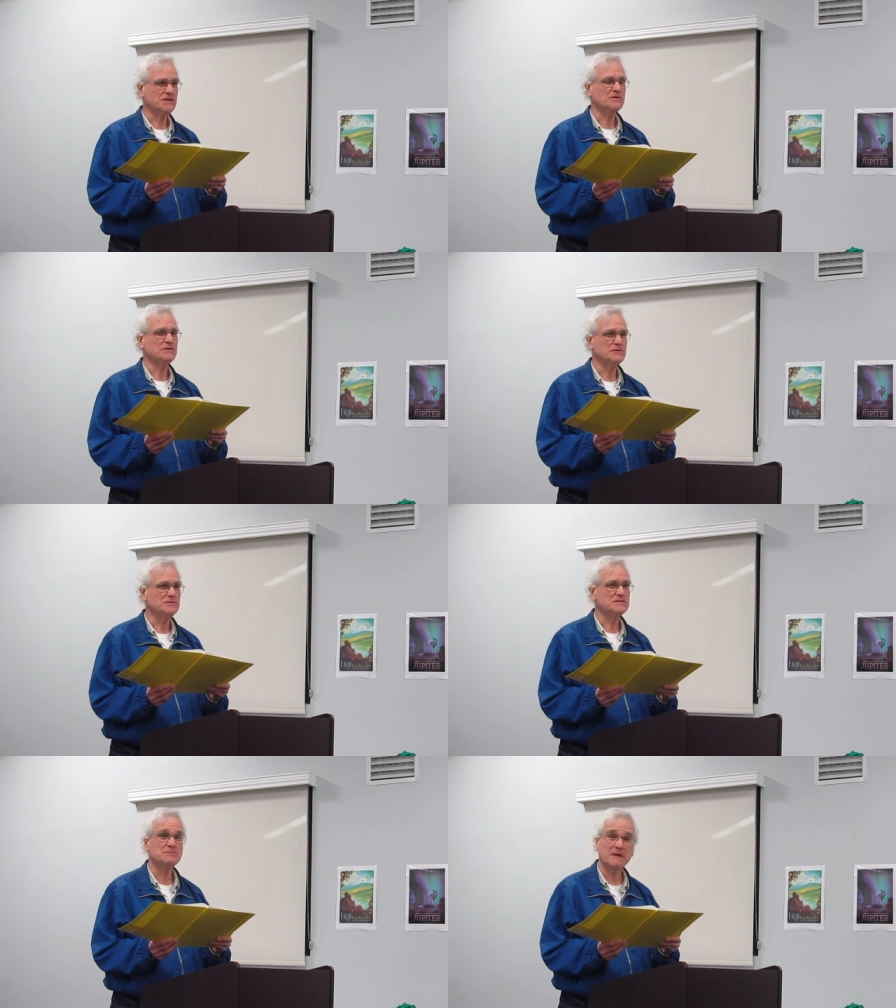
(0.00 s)

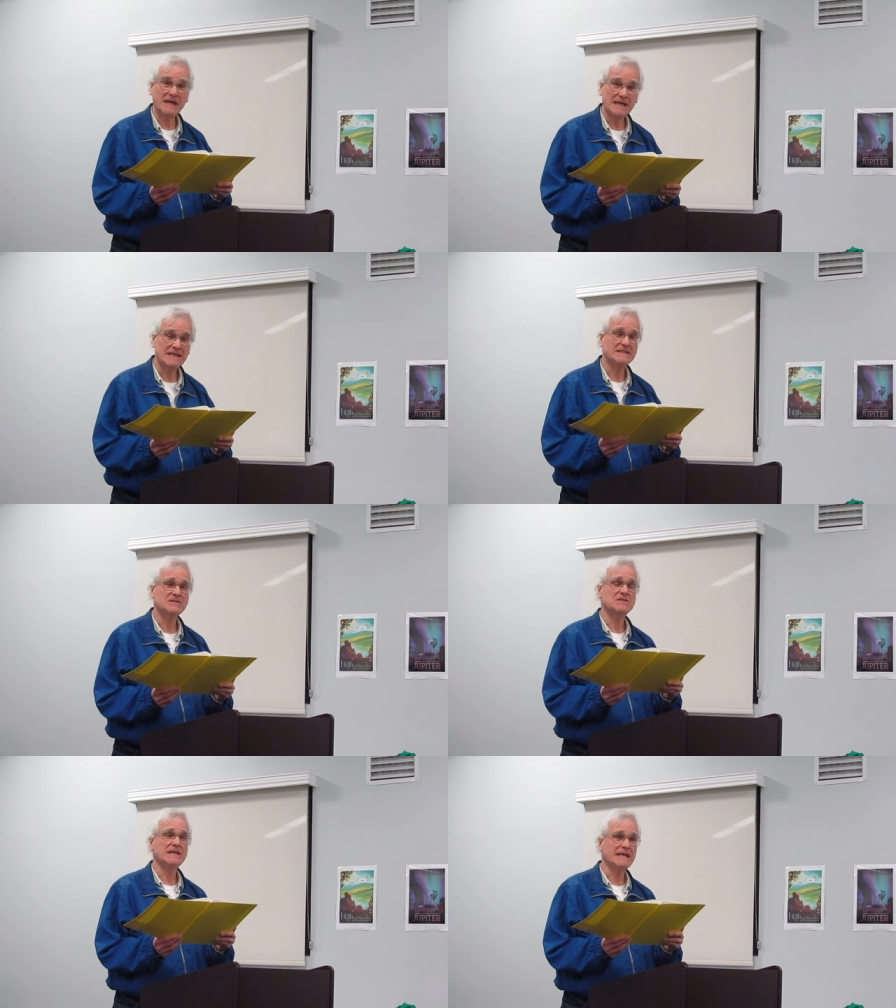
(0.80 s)
to
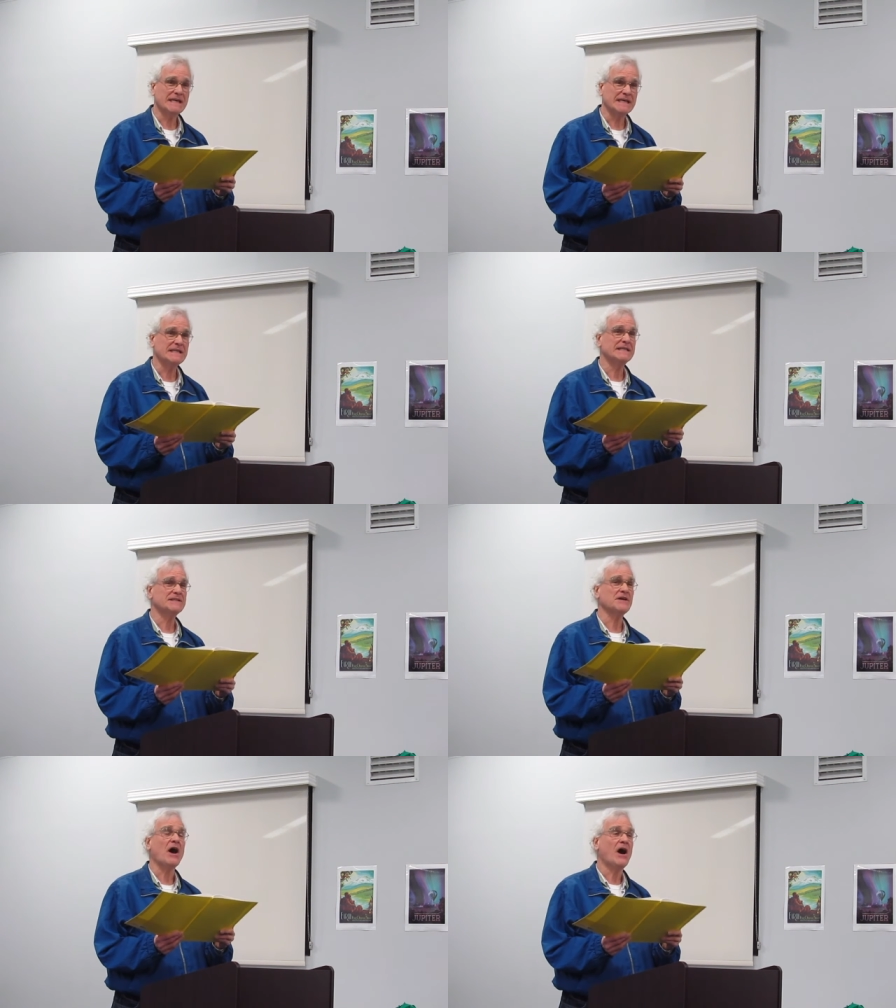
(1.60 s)
spend it